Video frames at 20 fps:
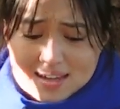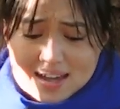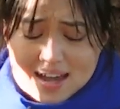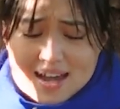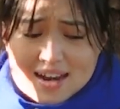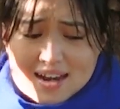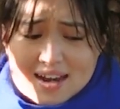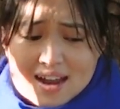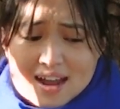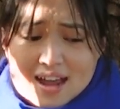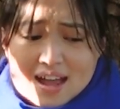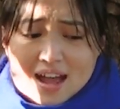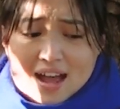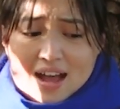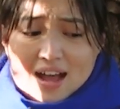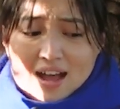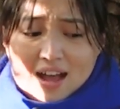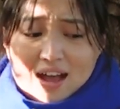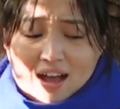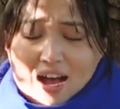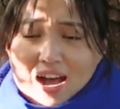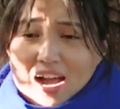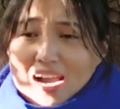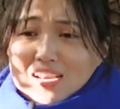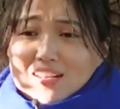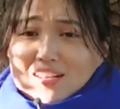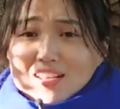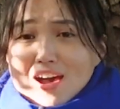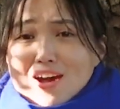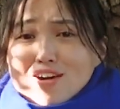And I
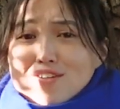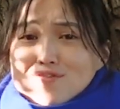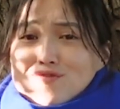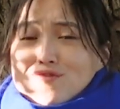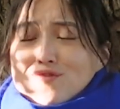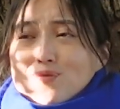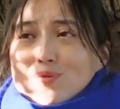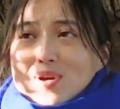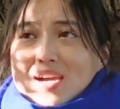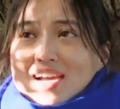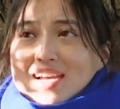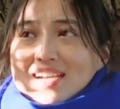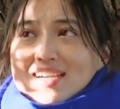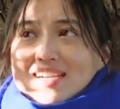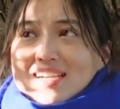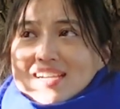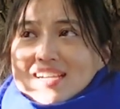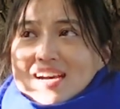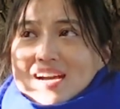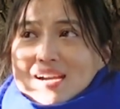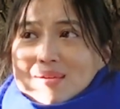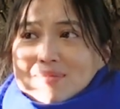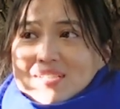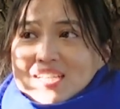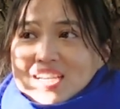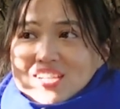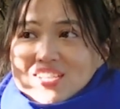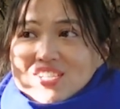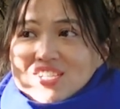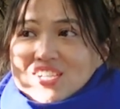love when I'm
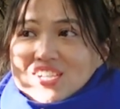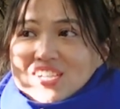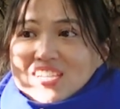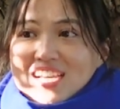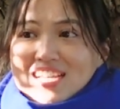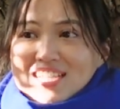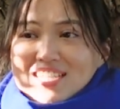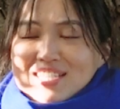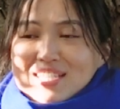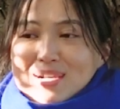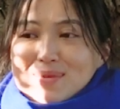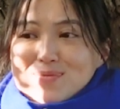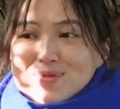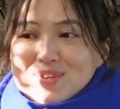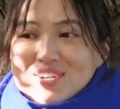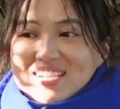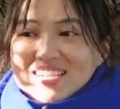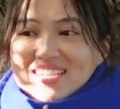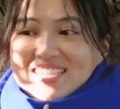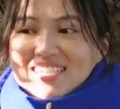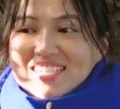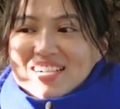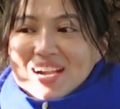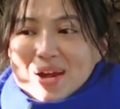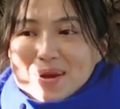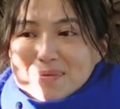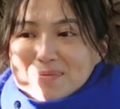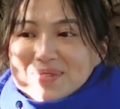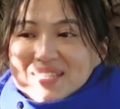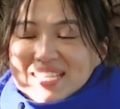teaching and someone
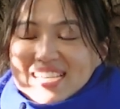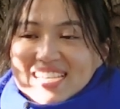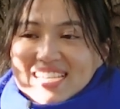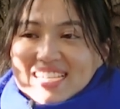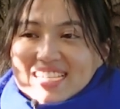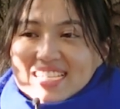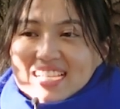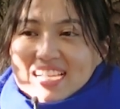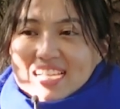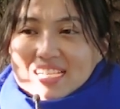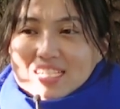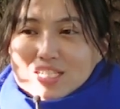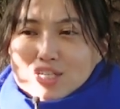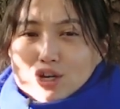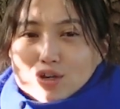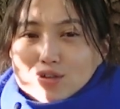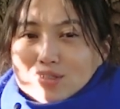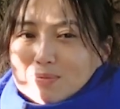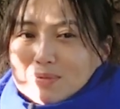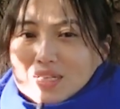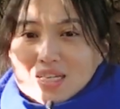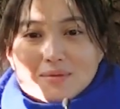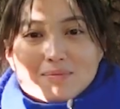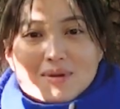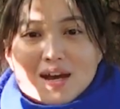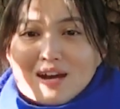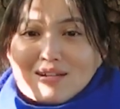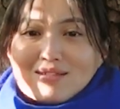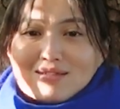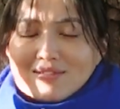comes in and tells me
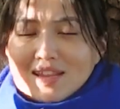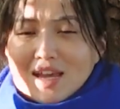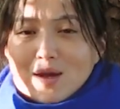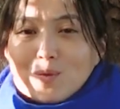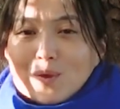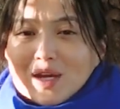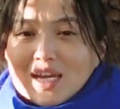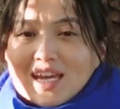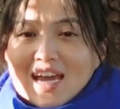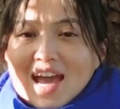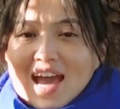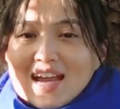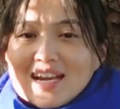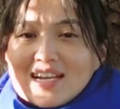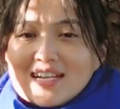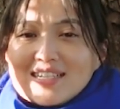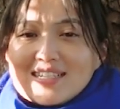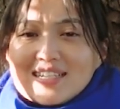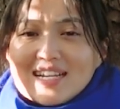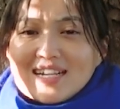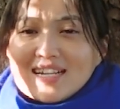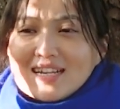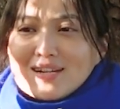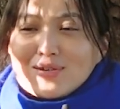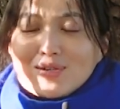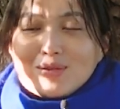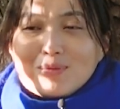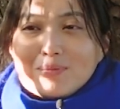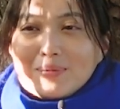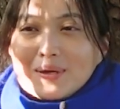about their weekend, and it
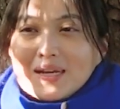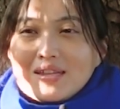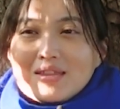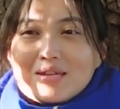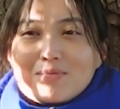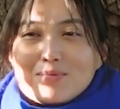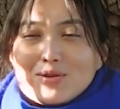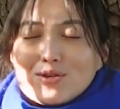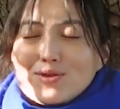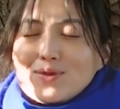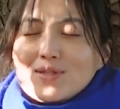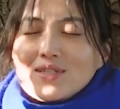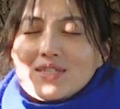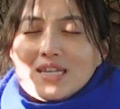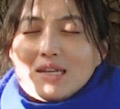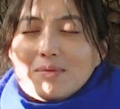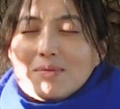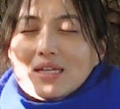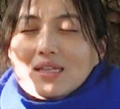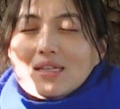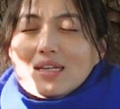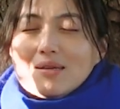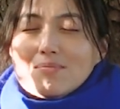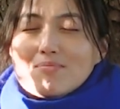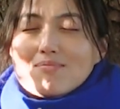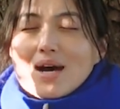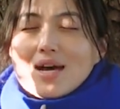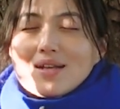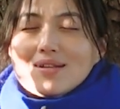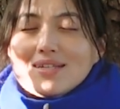could be the most seemingly
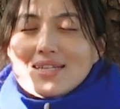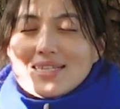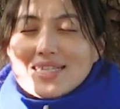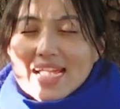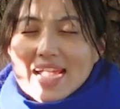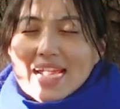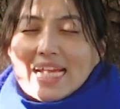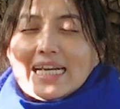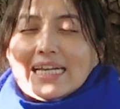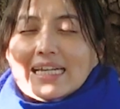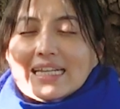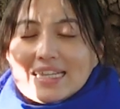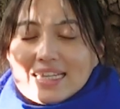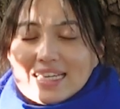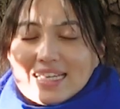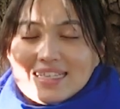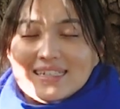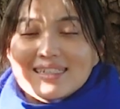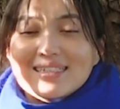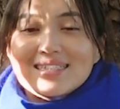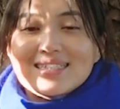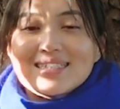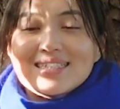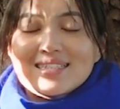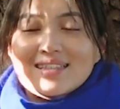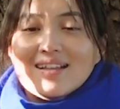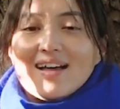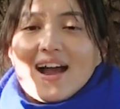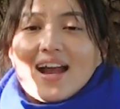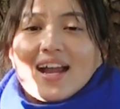mundane things.
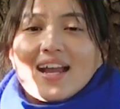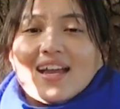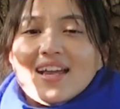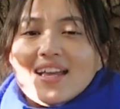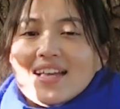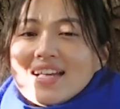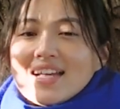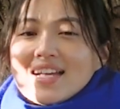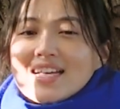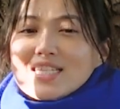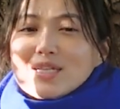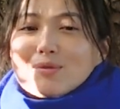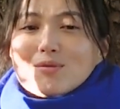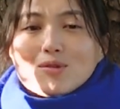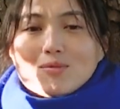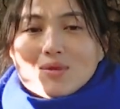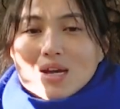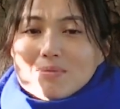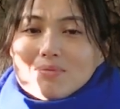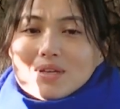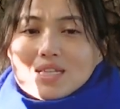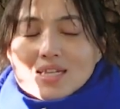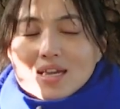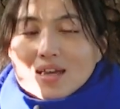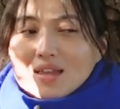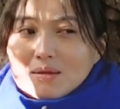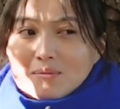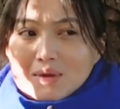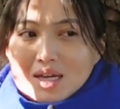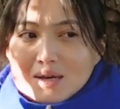Like someone might be
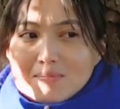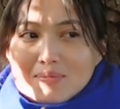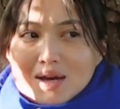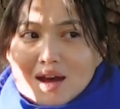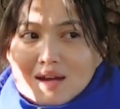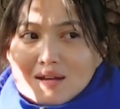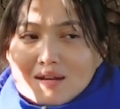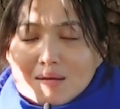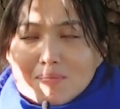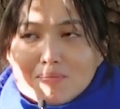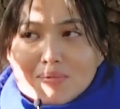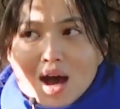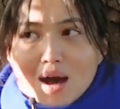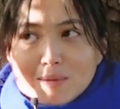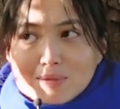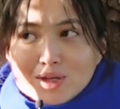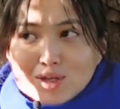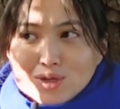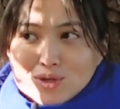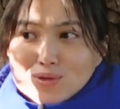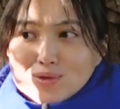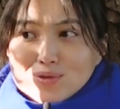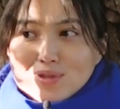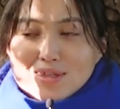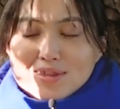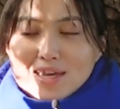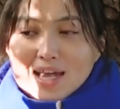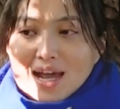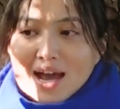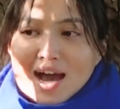telling me about a barbecue
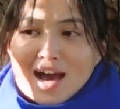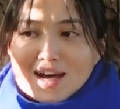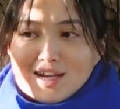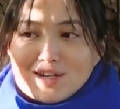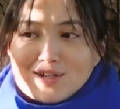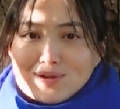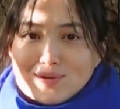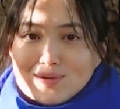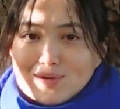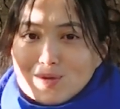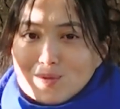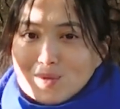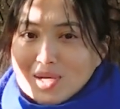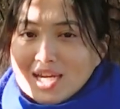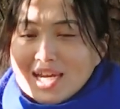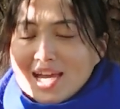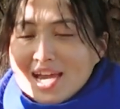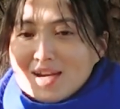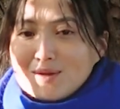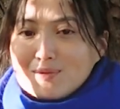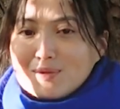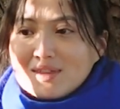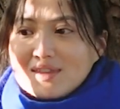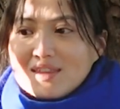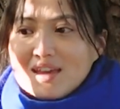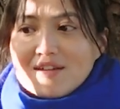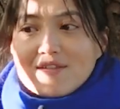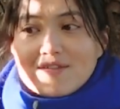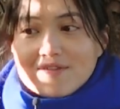that they had on the weekend with their